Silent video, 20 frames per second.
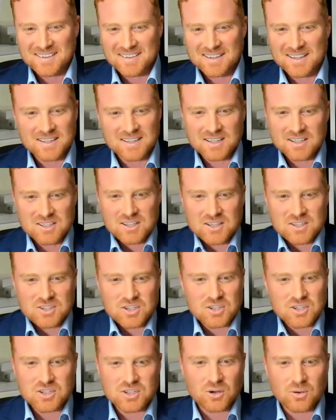It's
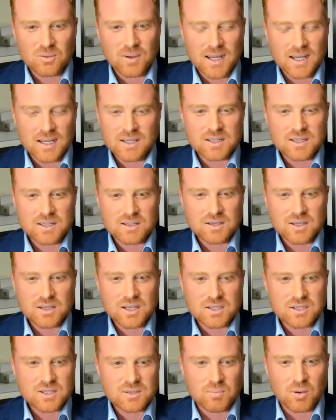just no way.
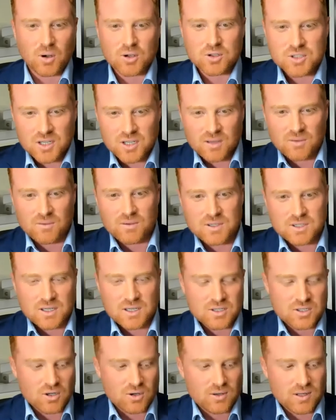It's positive is,
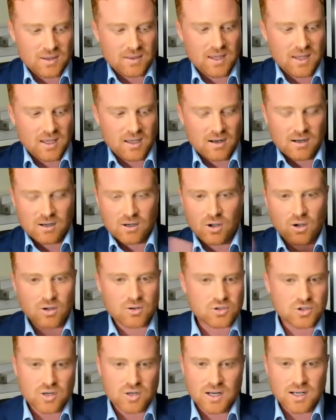is only there in
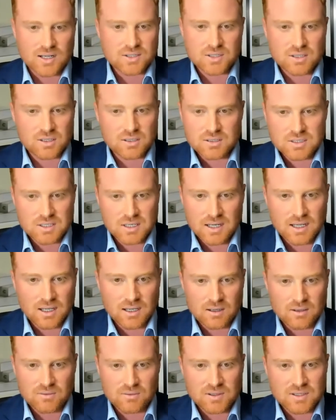contrast to, to
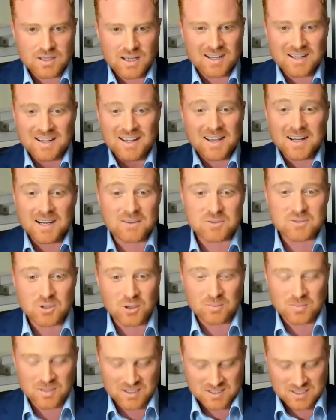negative. And, and negative's not a
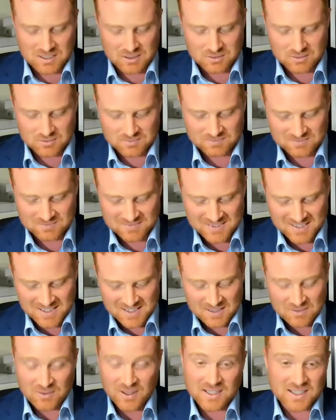big deal.
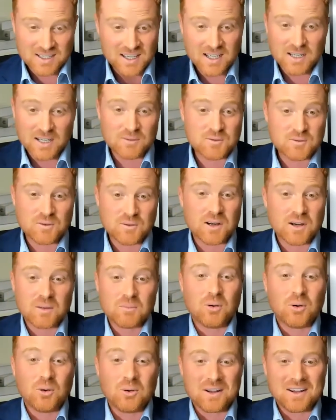In fact, negative is very
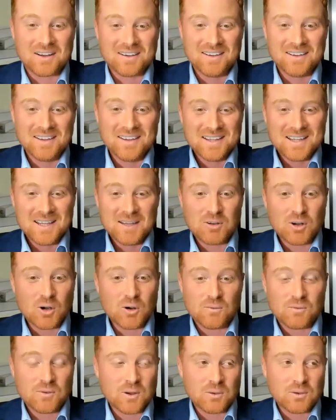important. If you
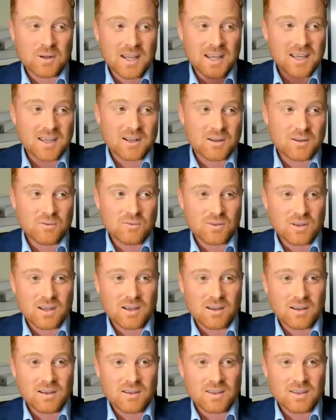don't feel negative,
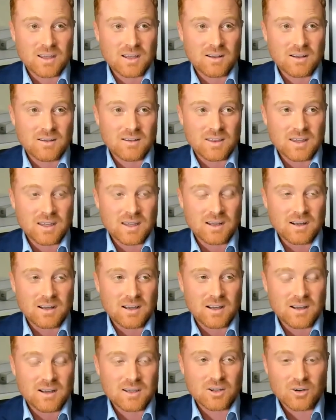uh, then then
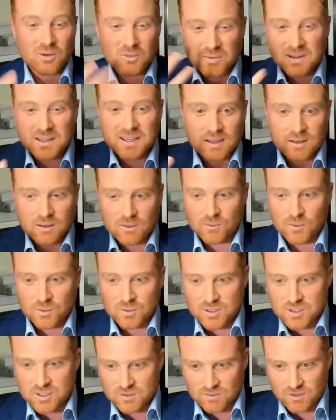uh, you don't really get the
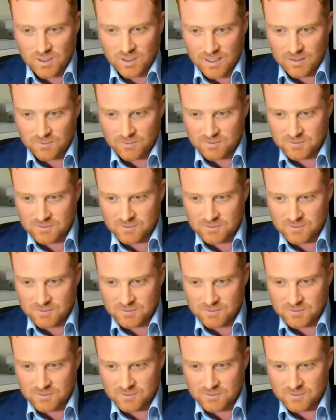fullness of life.